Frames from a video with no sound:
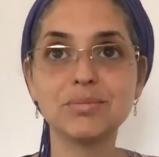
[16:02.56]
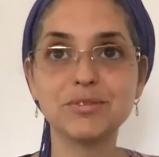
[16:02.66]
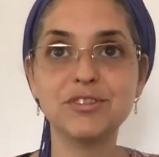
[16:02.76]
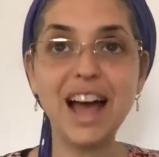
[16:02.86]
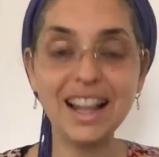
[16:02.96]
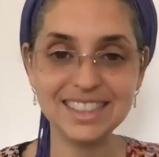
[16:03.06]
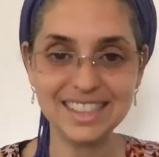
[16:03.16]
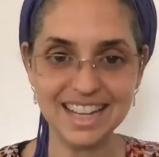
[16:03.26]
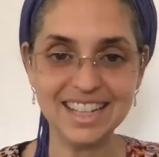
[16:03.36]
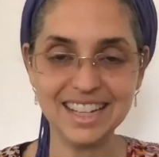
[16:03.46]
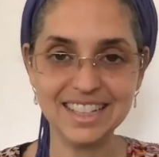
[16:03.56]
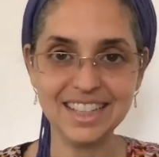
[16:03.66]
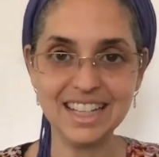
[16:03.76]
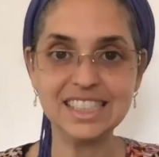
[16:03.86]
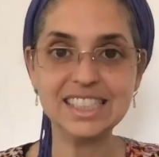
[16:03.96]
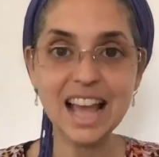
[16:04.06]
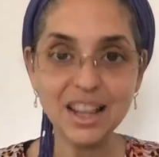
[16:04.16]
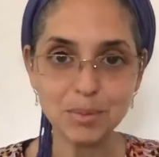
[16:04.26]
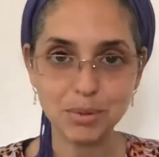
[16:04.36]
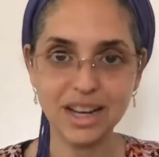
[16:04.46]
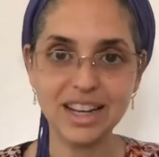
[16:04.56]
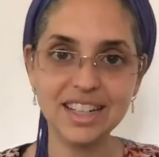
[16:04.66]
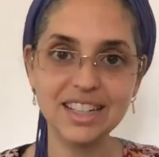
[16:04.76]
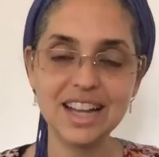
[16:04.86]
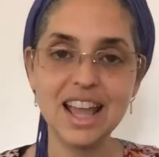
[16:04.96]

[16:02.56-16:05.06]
validate it and celebrate it,